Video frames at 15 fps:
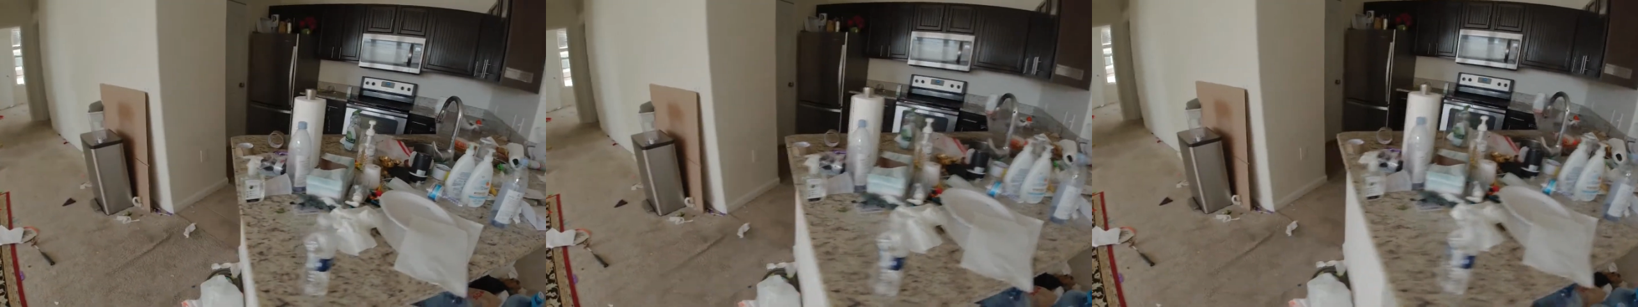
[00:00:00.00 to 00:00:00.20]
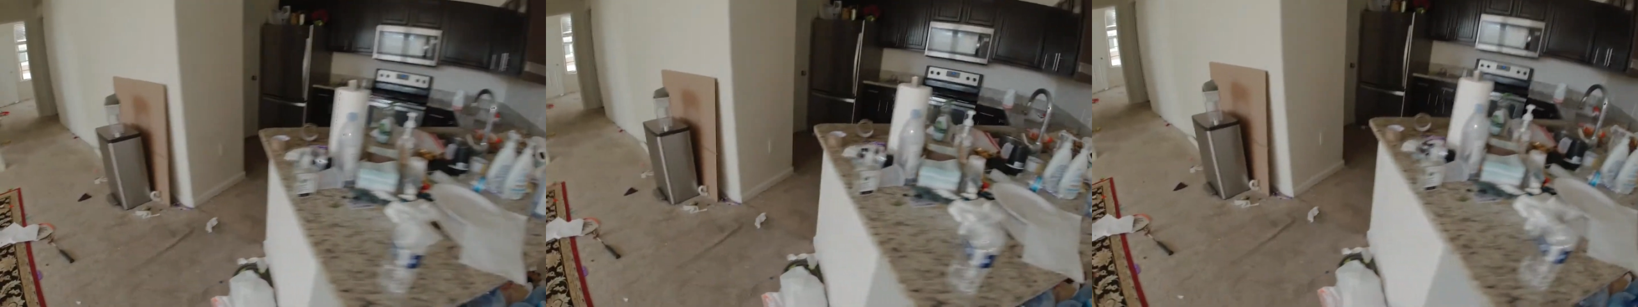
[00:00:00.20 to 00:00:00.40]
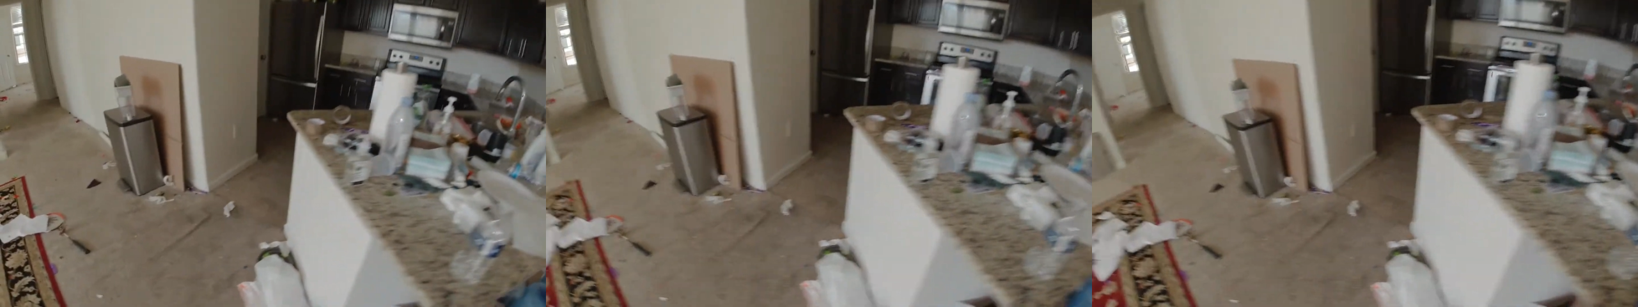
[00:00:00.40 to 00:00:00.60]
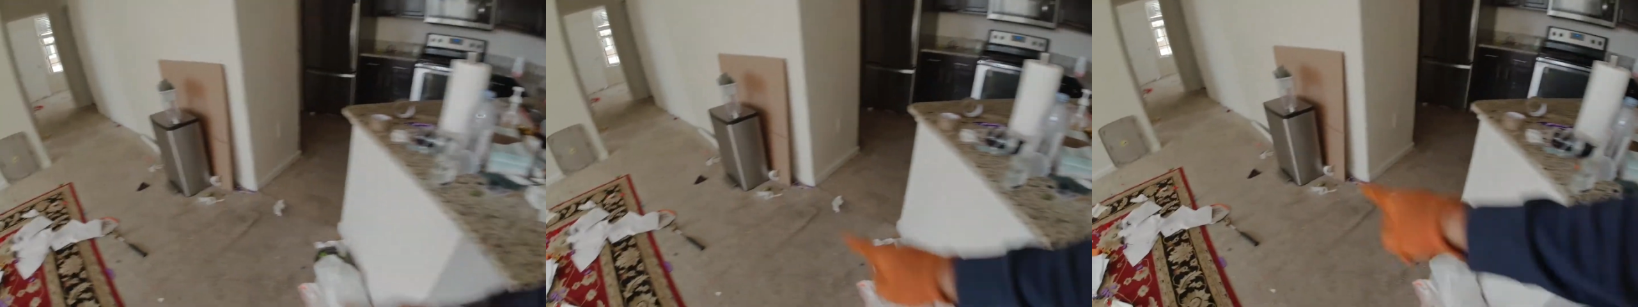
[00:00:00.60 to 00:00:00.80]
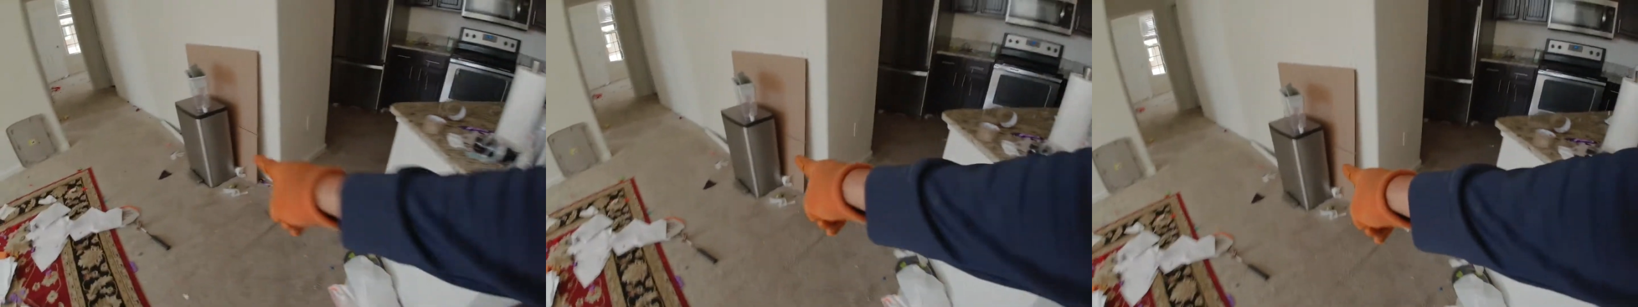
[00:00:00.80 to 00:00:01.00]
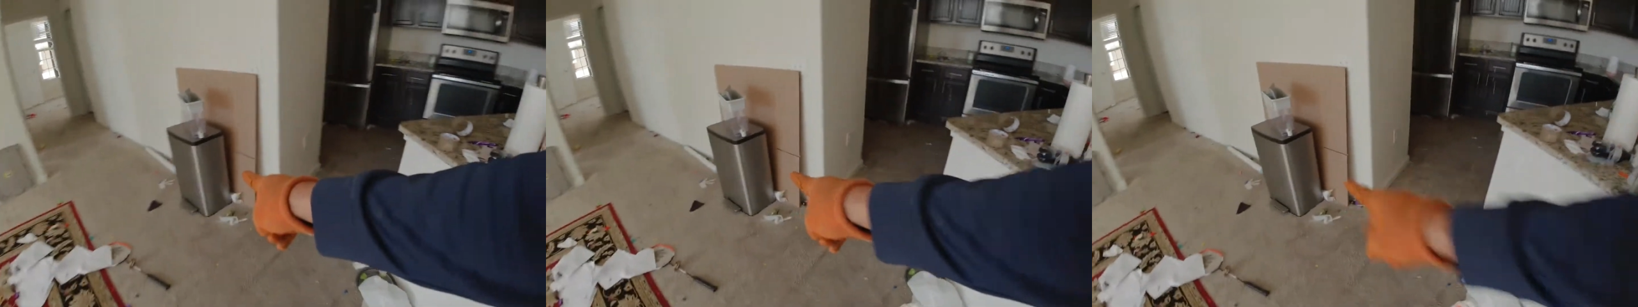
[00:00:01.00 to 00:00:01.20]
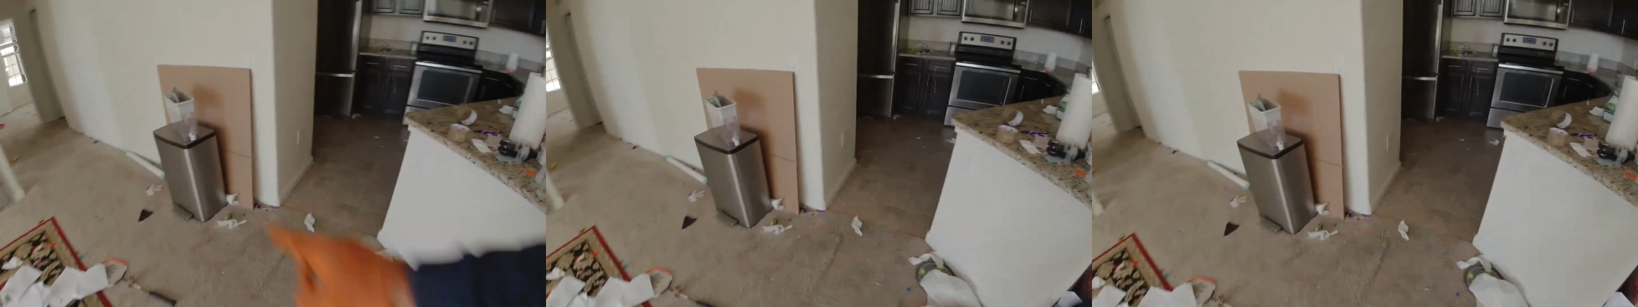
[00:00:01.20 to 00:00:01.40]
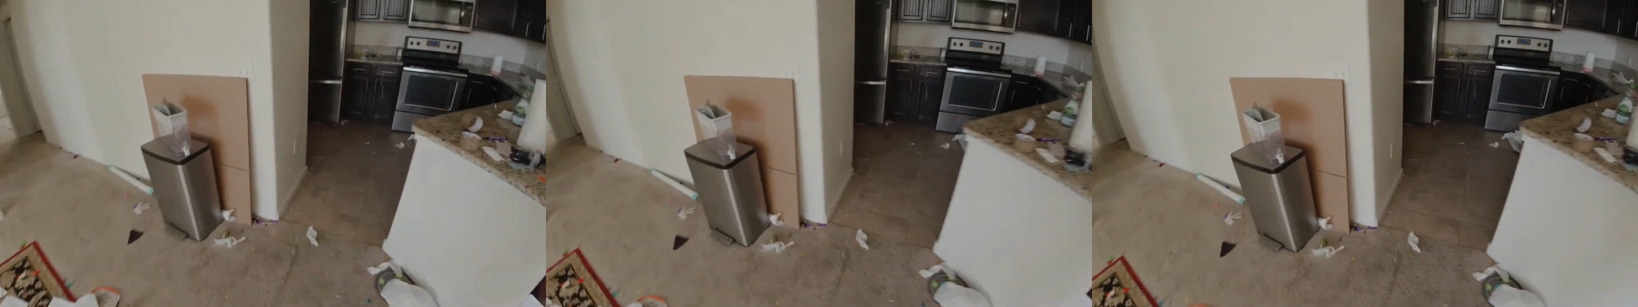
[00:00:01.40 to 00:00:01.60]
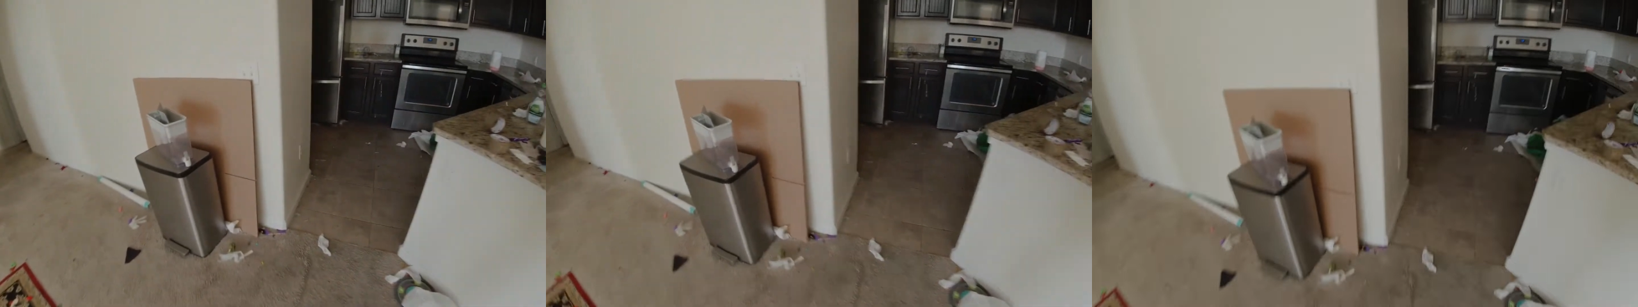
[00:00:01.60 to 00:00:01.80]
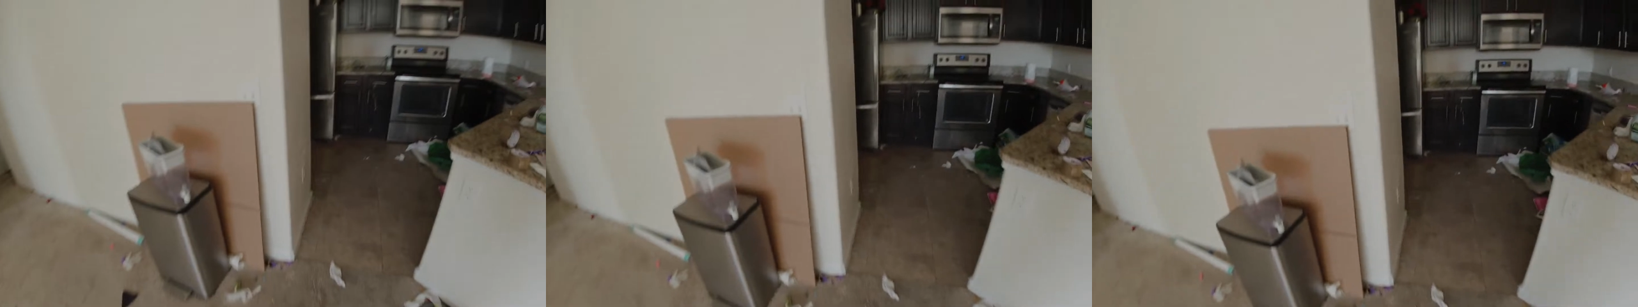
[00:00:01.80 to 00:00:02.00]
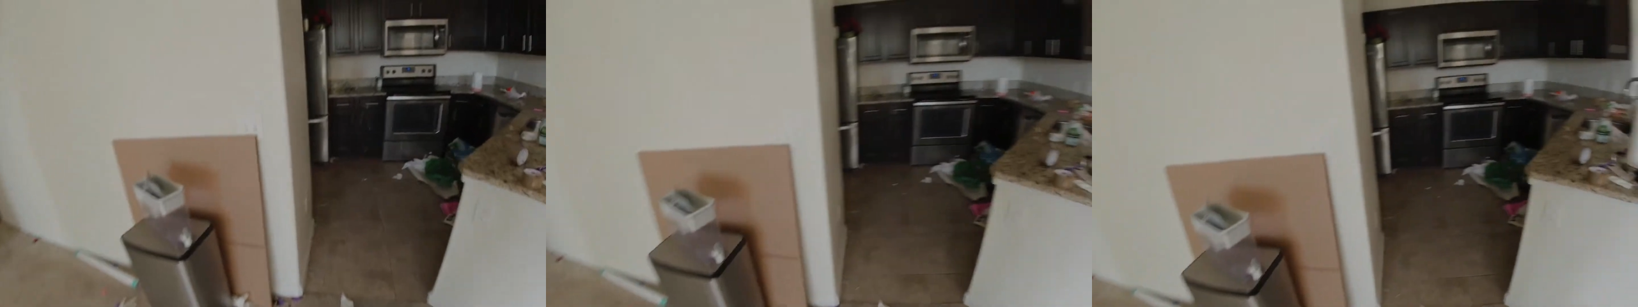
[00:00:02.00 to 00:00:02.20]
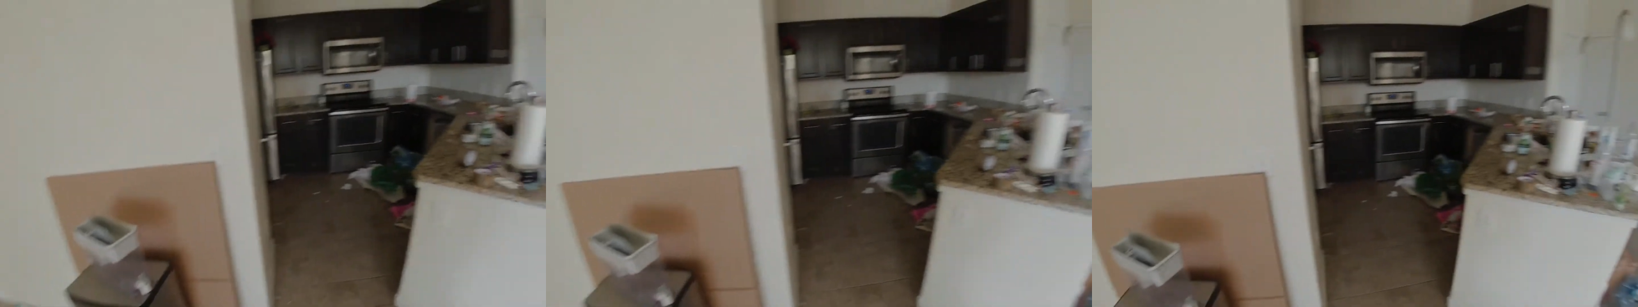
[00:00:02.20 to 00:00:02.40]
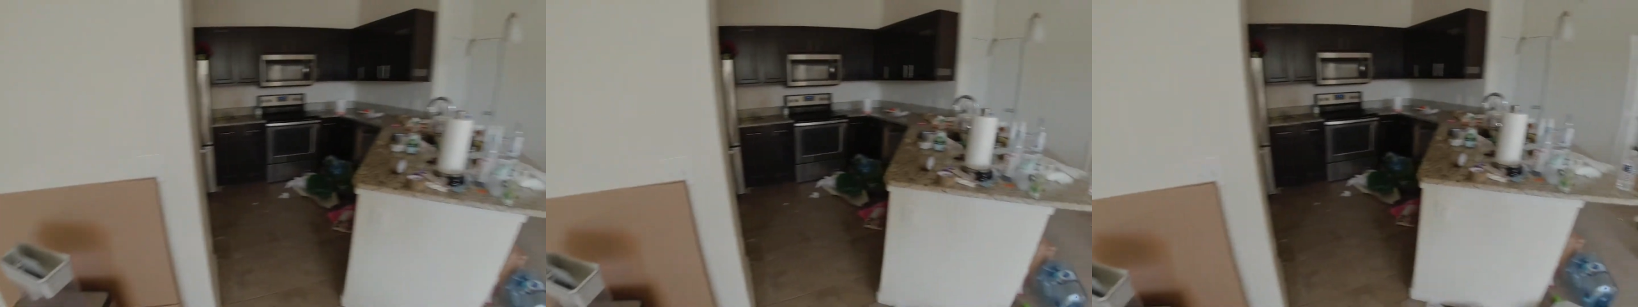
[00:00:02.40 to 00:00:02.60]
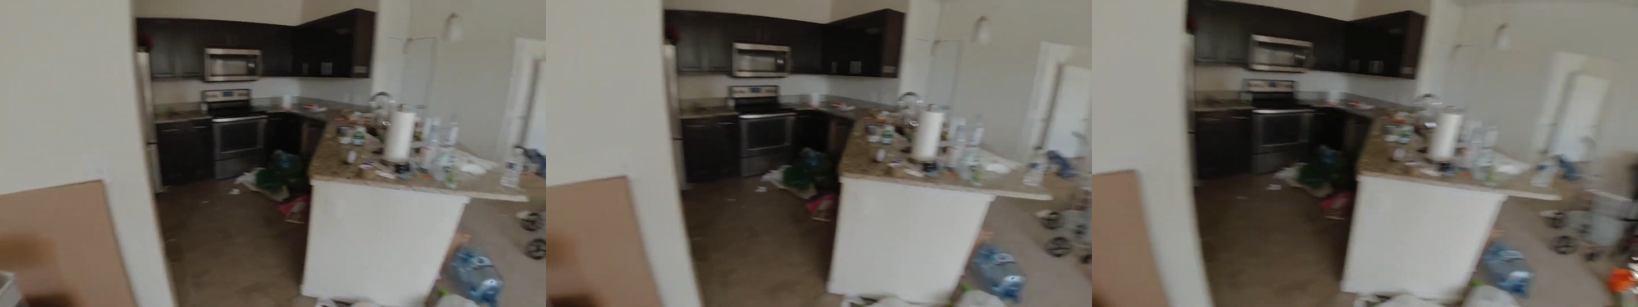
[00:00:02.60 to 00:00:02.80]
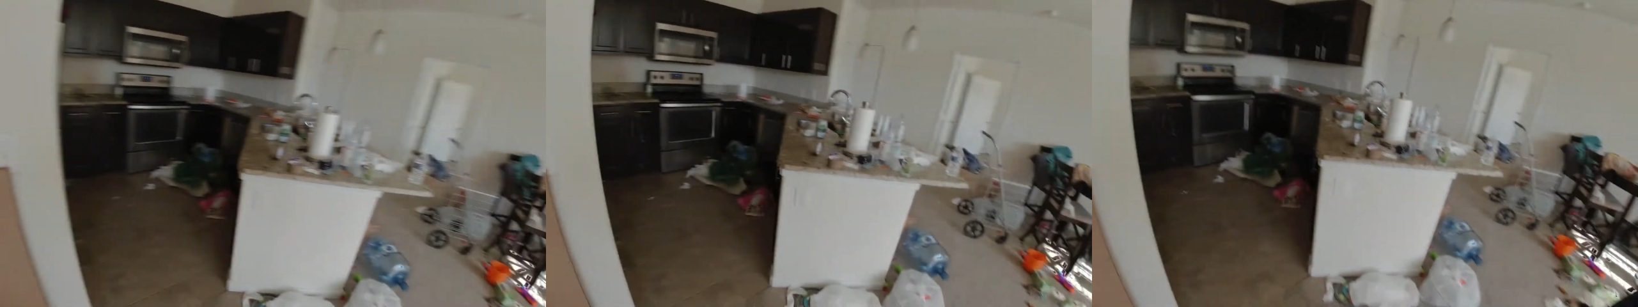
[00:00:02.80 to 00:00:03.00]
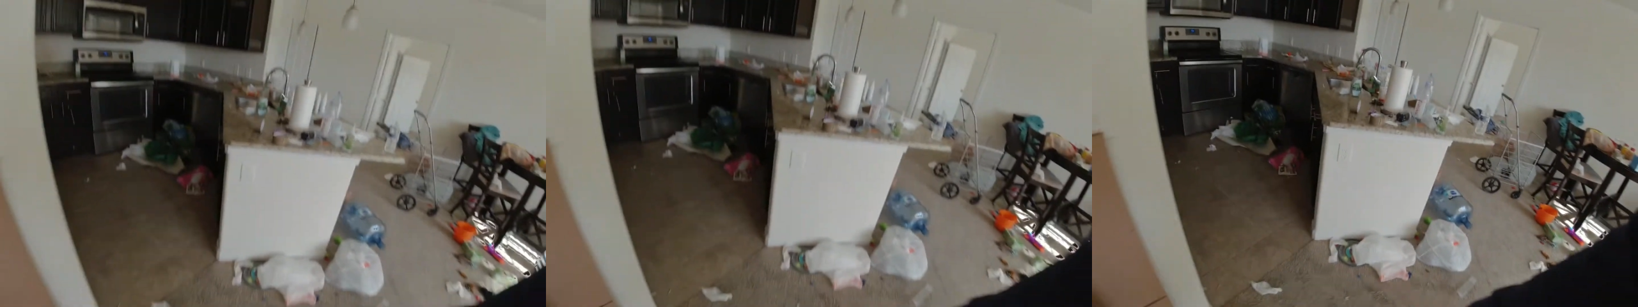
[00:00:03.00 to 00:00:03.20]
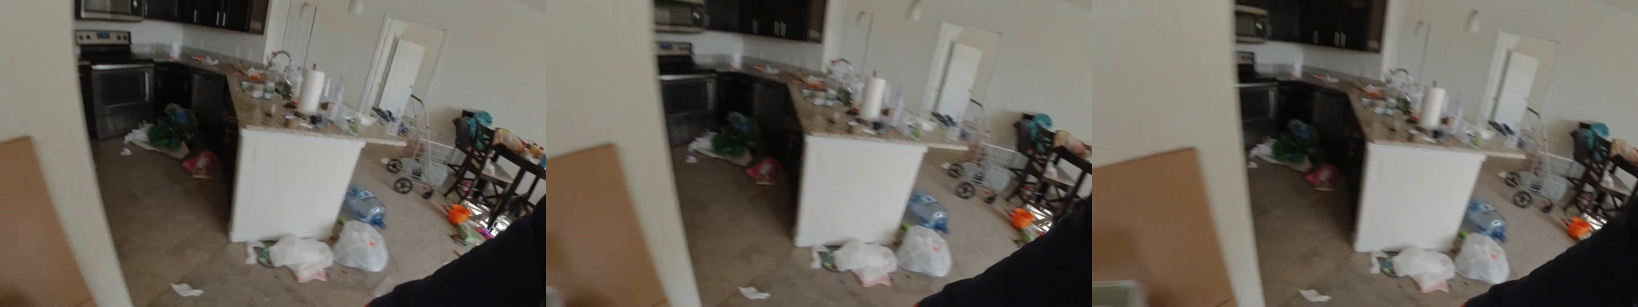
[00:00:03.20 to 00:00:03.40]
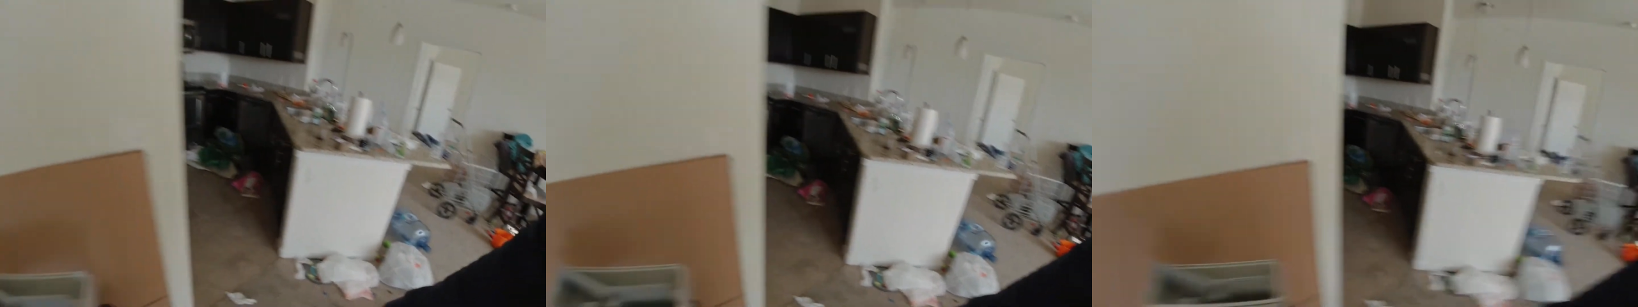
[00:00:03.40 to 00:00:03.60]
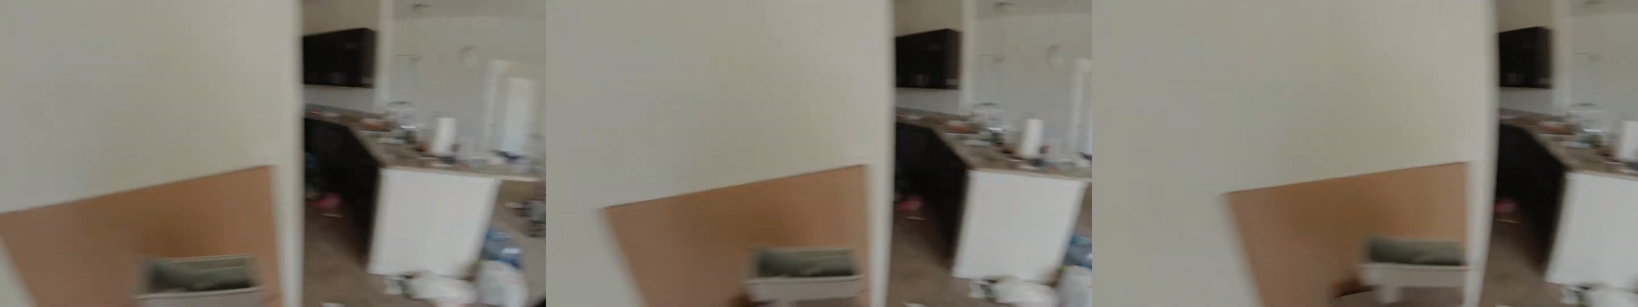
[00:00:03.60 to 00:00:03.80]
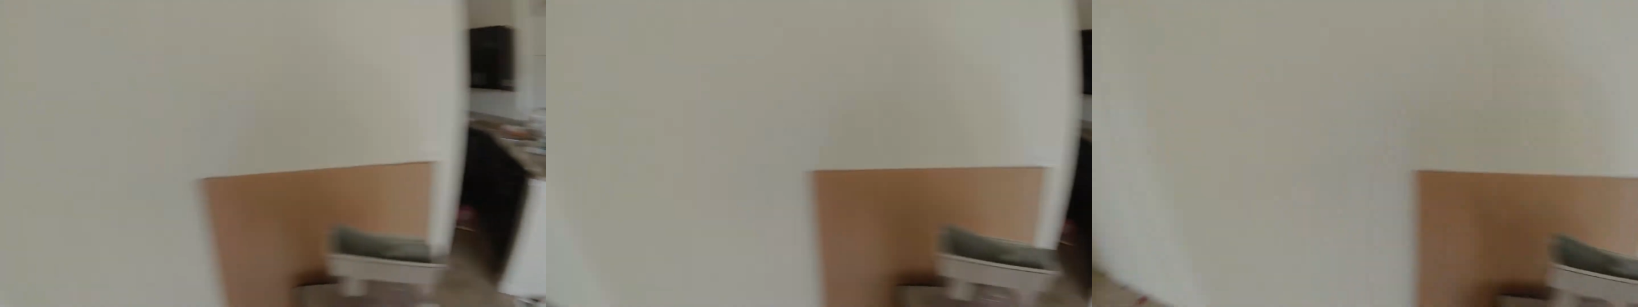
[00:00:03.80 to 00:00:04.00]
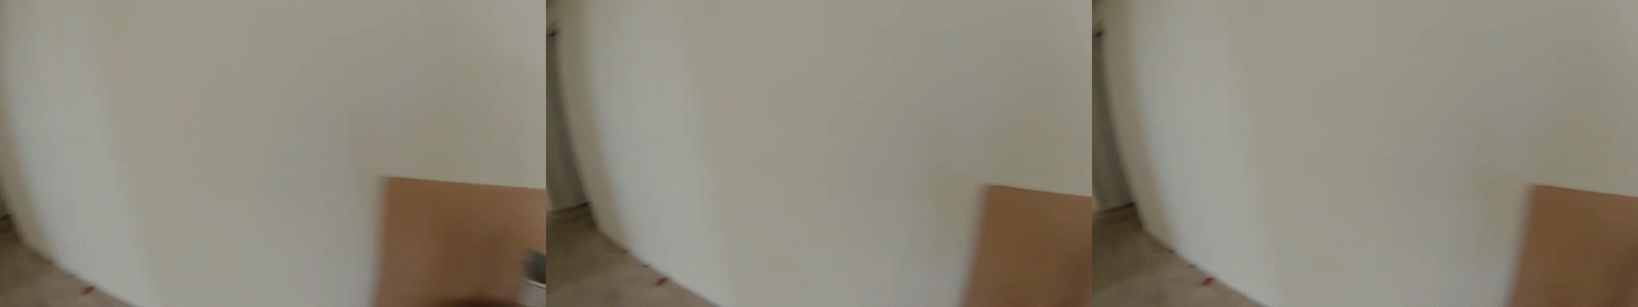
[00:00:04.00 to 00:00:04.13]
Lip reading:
(no speaker visible)